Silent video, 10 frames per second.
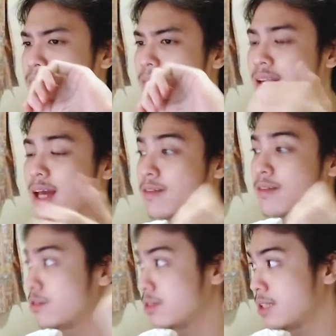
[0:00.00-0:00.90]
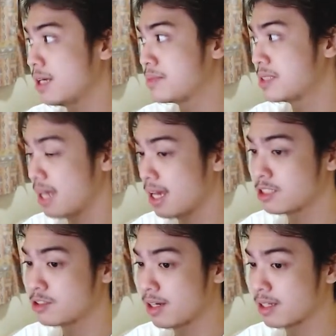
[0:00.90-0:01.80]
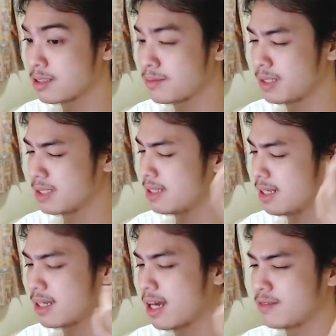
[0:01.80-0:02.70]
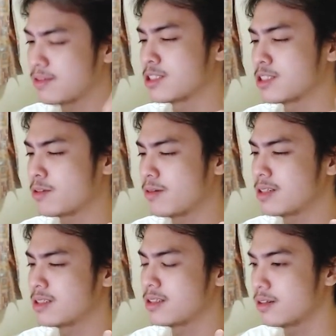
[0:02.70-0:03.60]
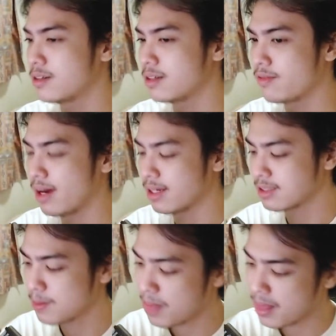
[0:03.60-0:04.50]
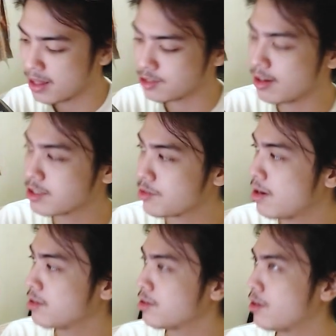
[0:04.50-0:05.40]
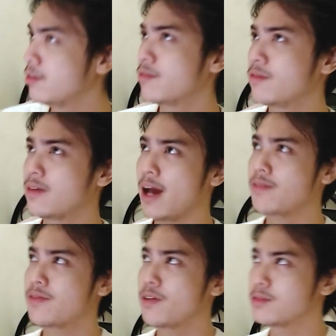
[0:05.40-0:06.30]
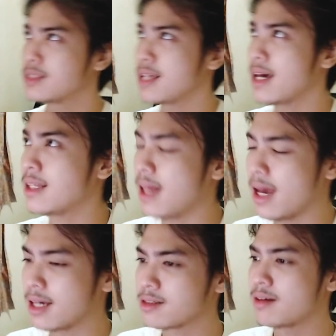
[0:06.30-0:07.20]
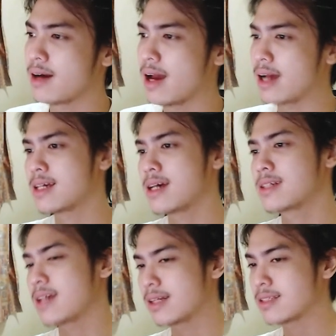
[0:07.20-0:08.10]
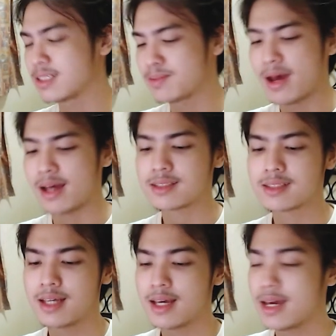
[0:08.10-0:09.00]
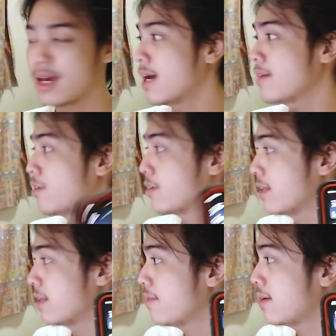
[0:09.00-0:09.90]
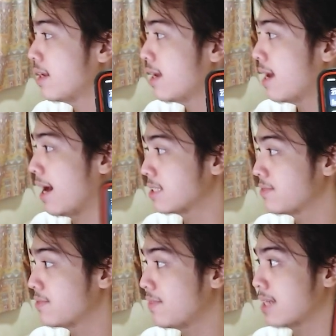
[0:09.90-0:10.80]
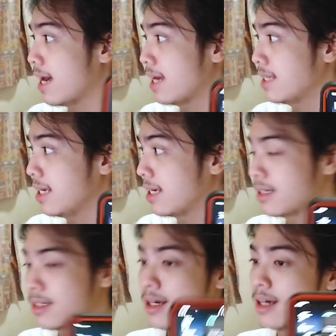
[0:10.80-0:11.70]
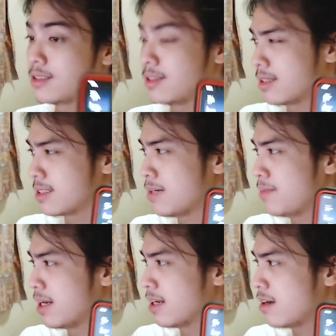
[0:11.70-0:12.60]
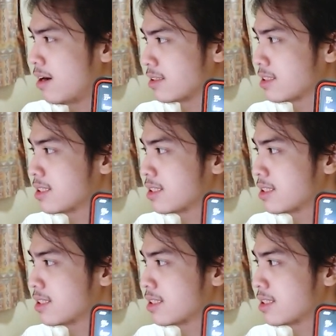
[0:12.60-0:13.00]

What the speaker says: iPhone tips and tricks, but kind of just requires another device. So as we all know, iPhone 10, XR, XS, XS Max, and iPhone 11 has Face ID, as you can tell by the notch.